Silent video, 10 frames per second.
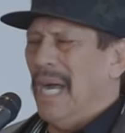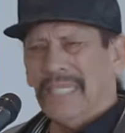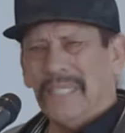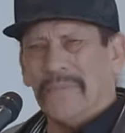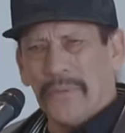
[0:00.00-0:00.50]
I
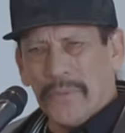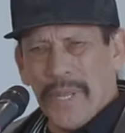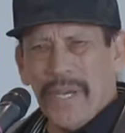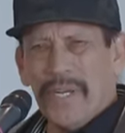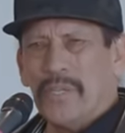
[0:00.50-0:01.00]
said, for
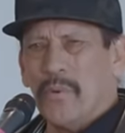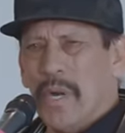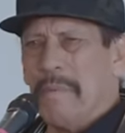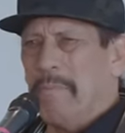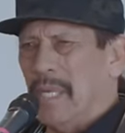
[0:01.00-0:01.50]

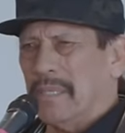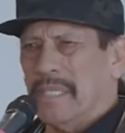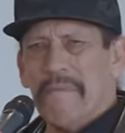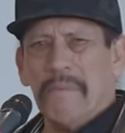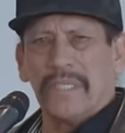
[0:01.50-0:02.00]
$320,
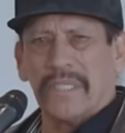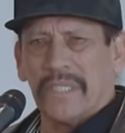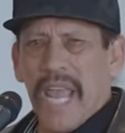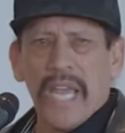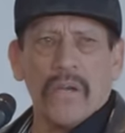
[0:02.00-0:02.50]
give him a
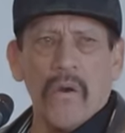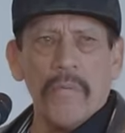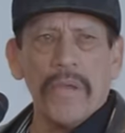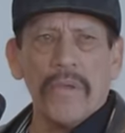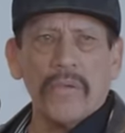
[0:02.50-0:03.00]
stick,
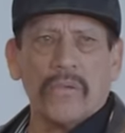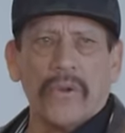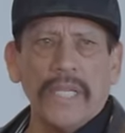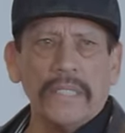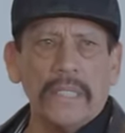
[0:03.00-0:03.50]
homie. Are you
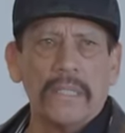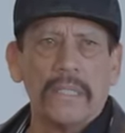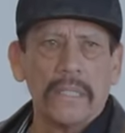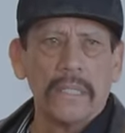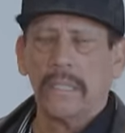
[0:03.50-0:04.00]
crazy?
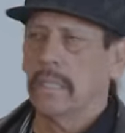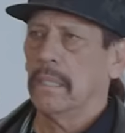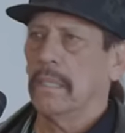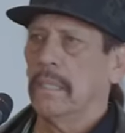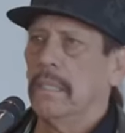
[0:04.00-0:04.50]

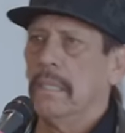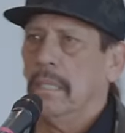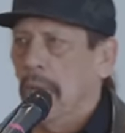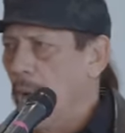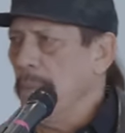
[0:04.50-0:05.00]

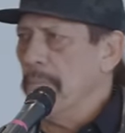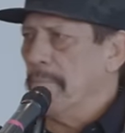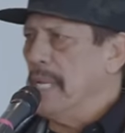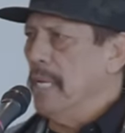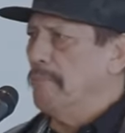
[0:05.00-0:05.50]
I've been
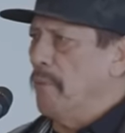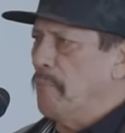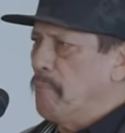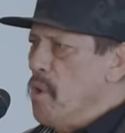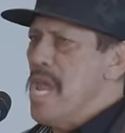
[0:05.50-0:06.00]
beat up for
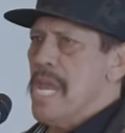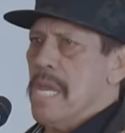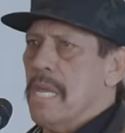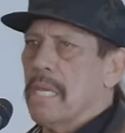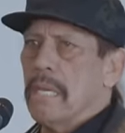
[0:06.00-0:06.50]
free.